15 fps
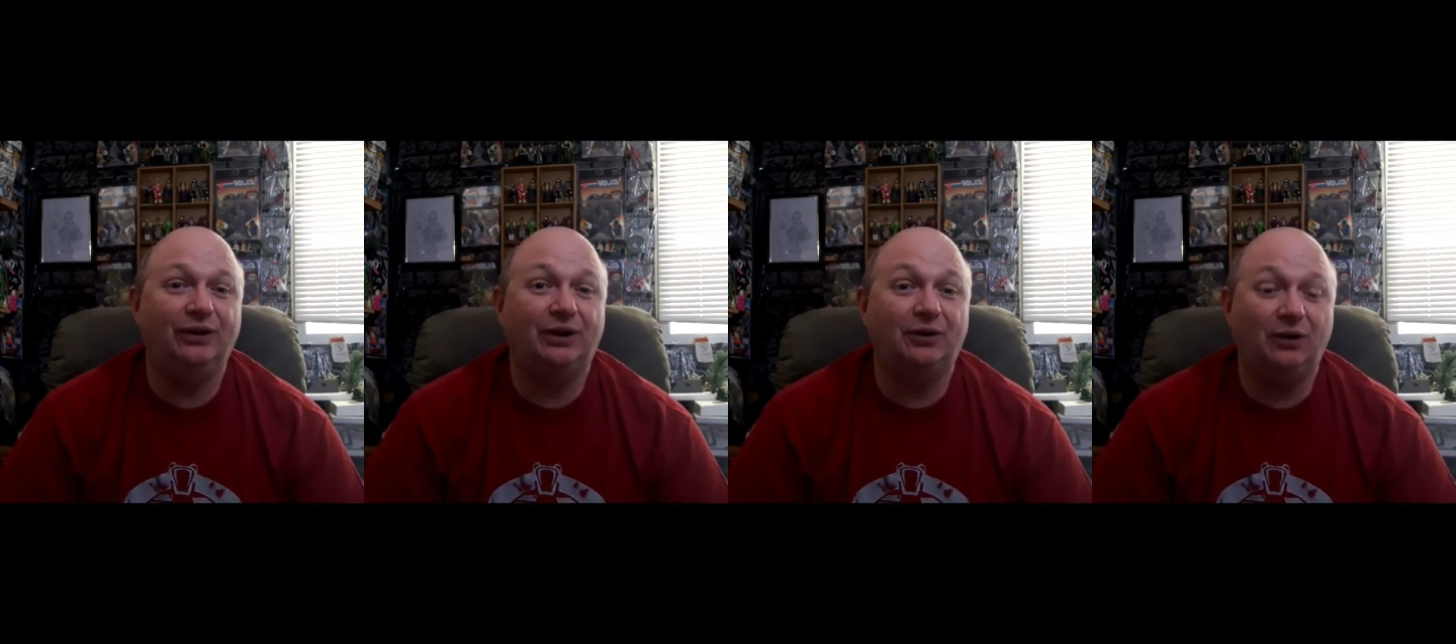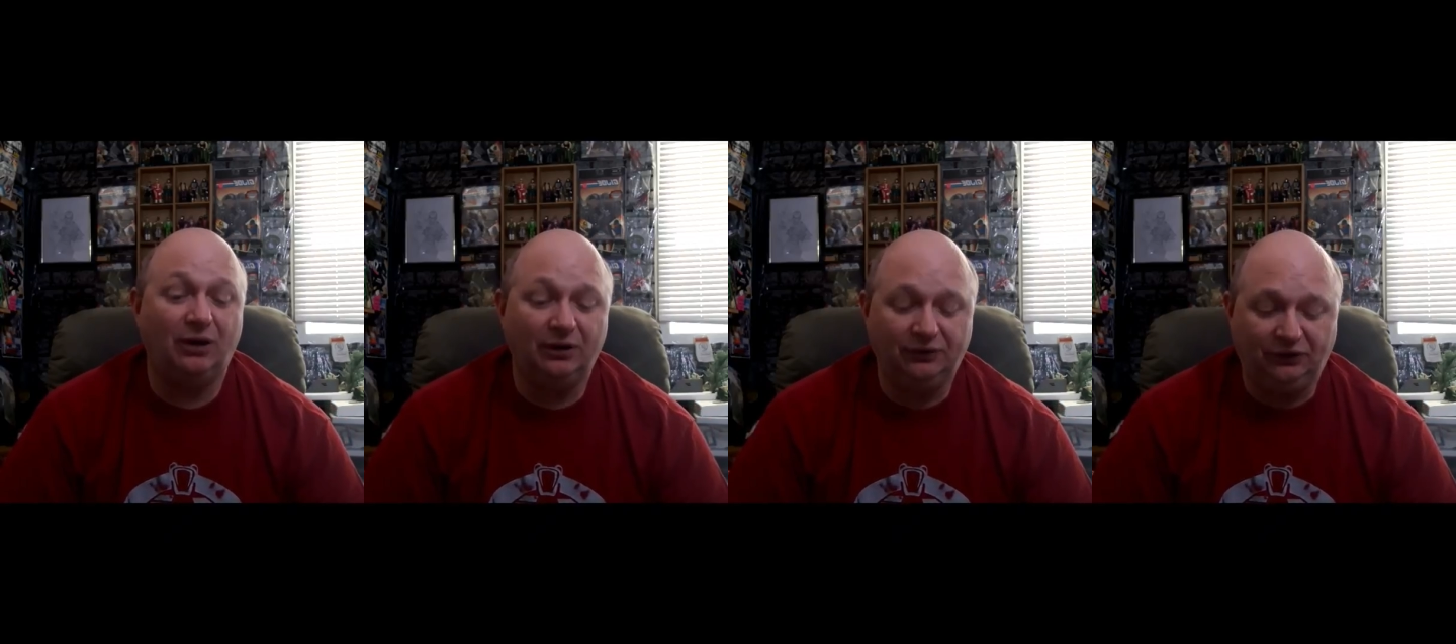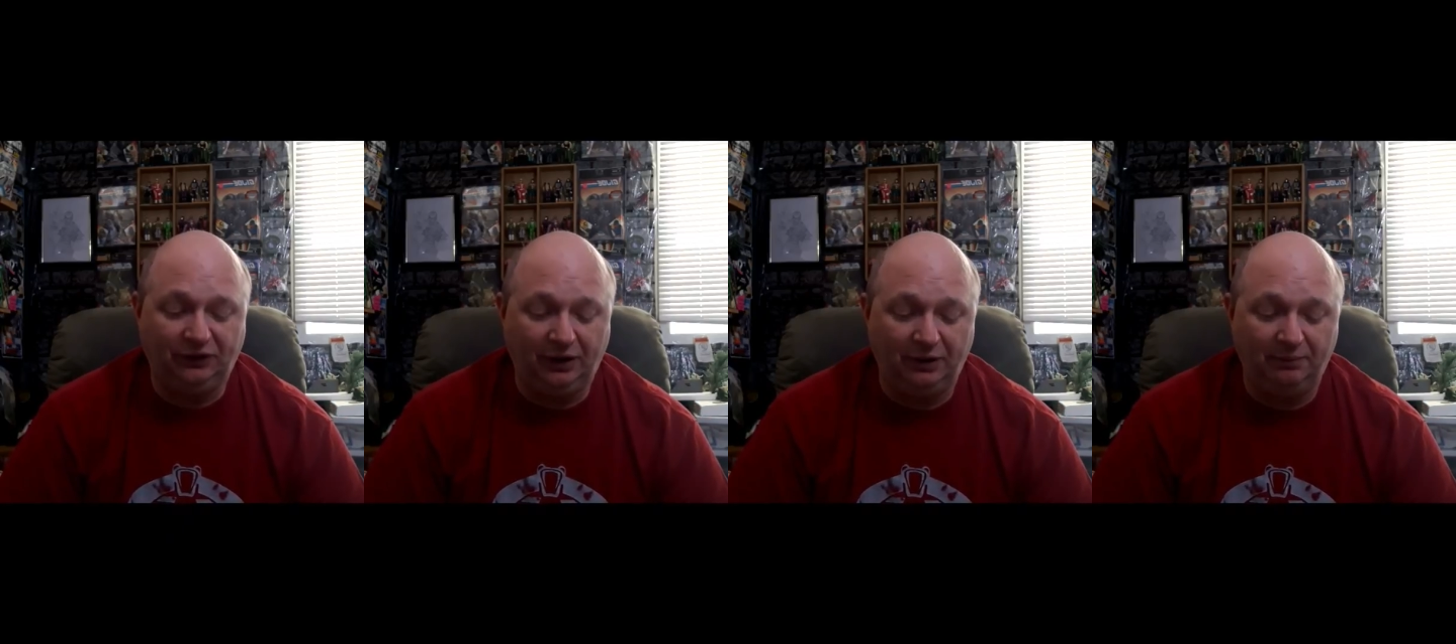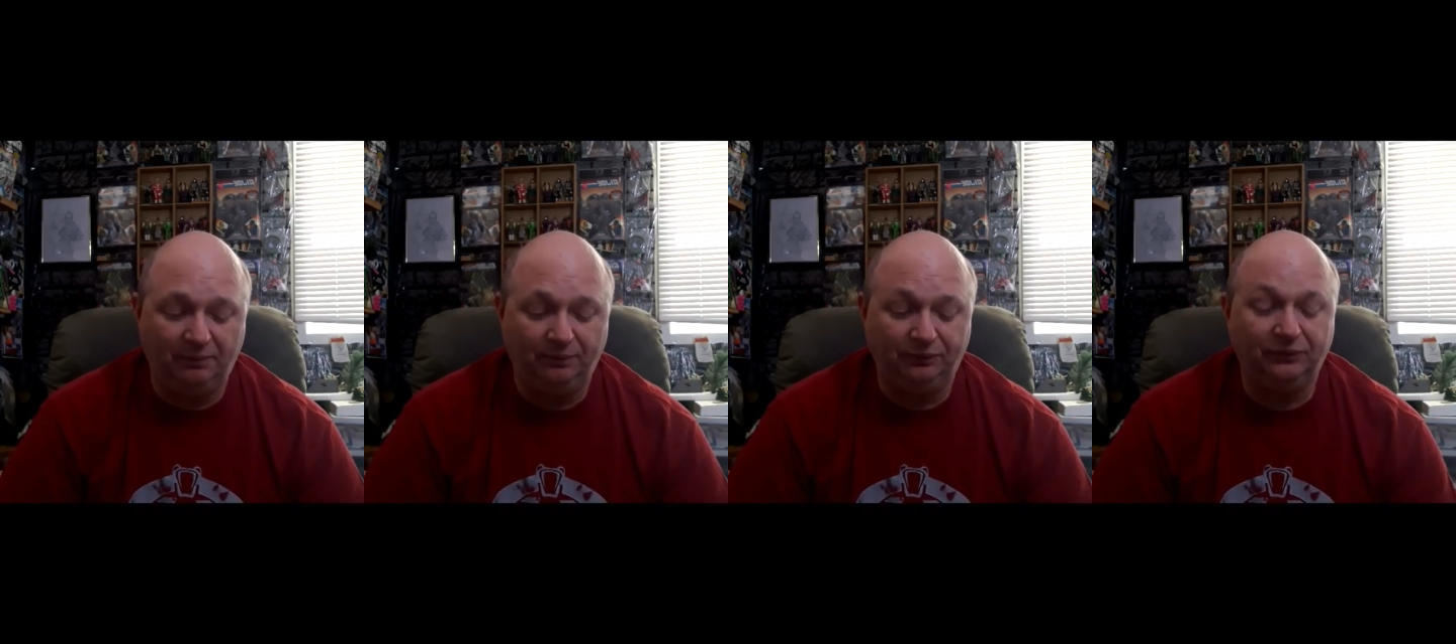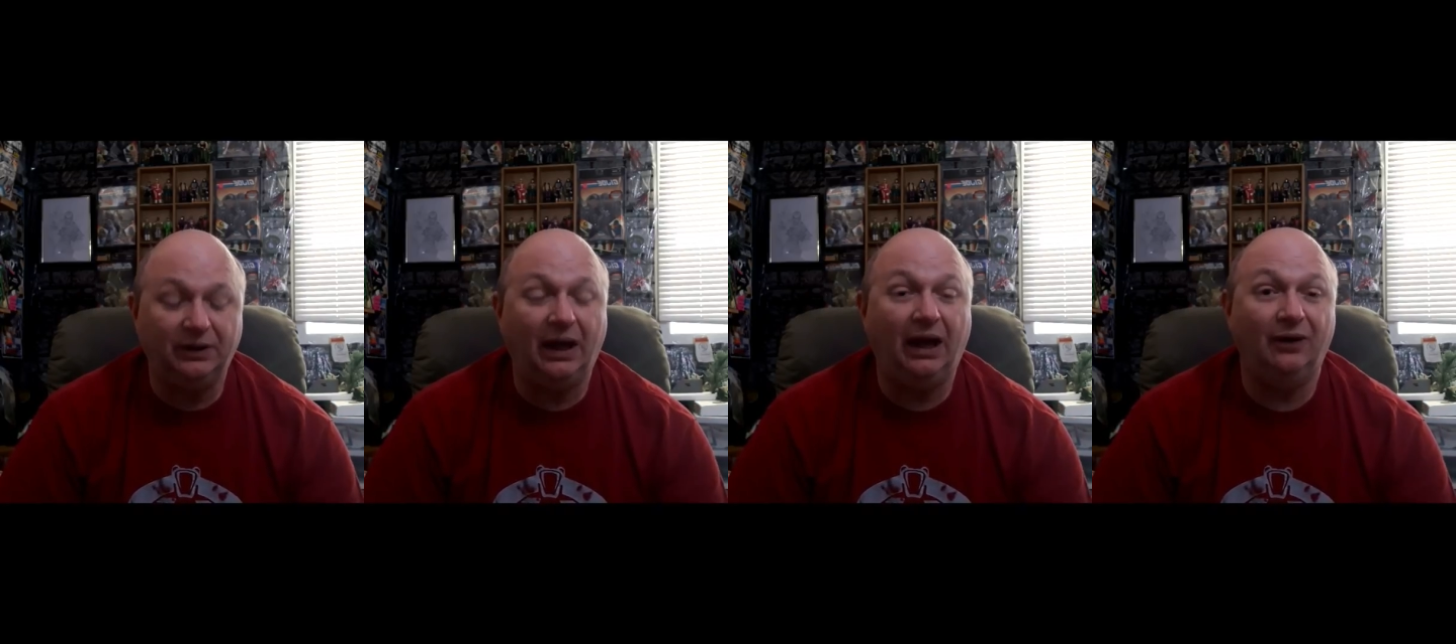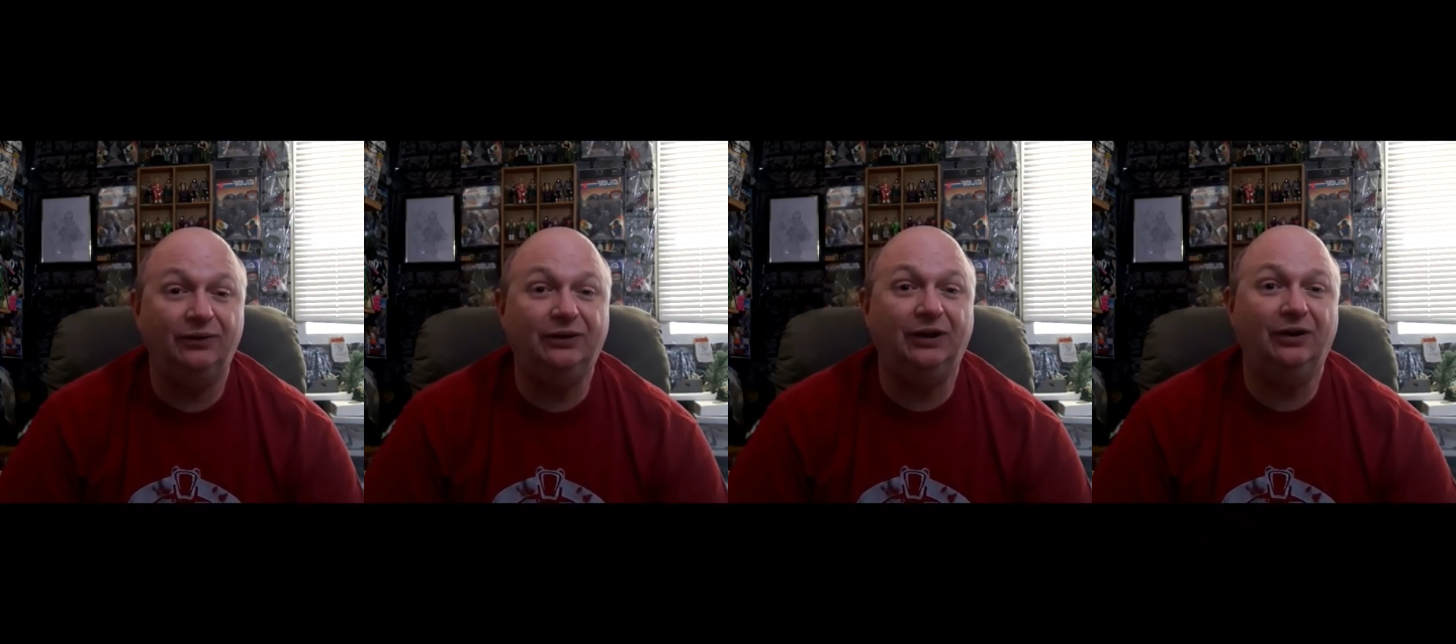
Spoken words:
There are some out